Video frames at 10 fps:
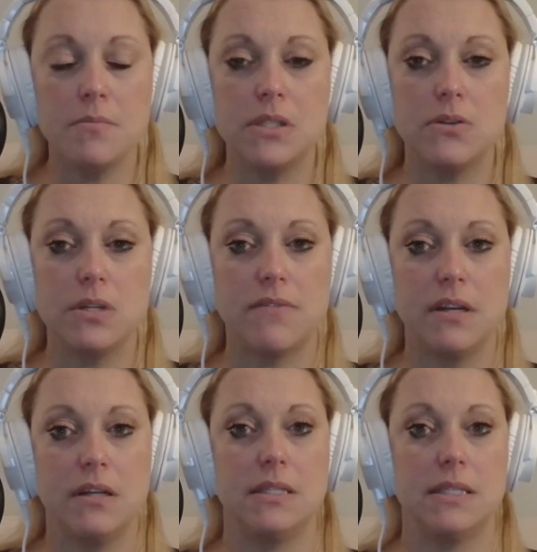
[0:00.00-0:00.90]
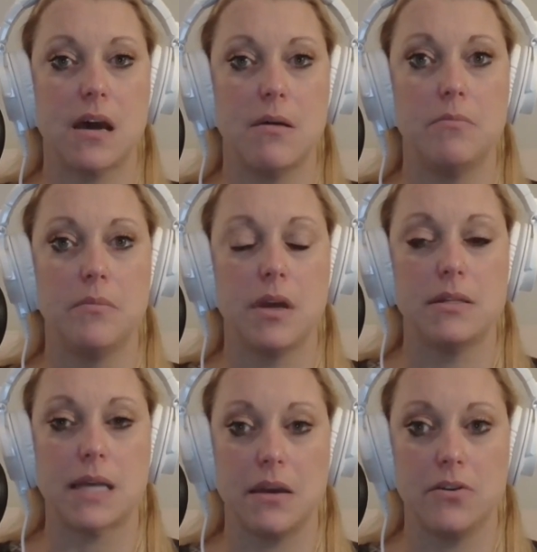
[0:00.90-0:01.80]
So definitely some
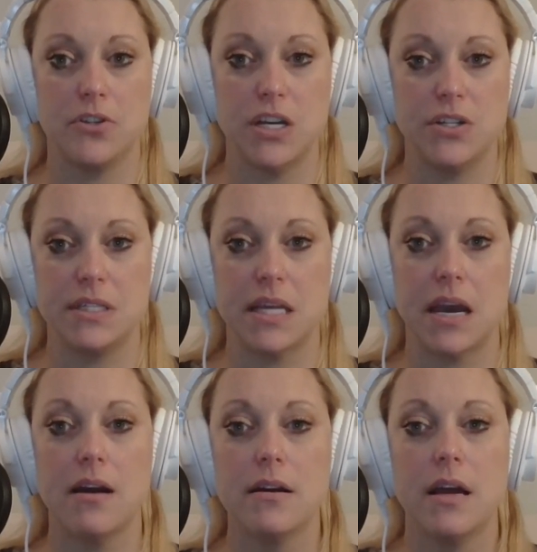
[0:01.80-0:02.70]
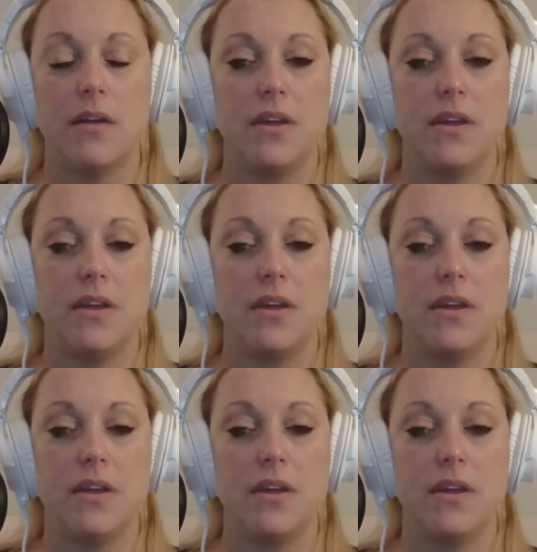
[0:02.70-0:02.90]
cycle changes there.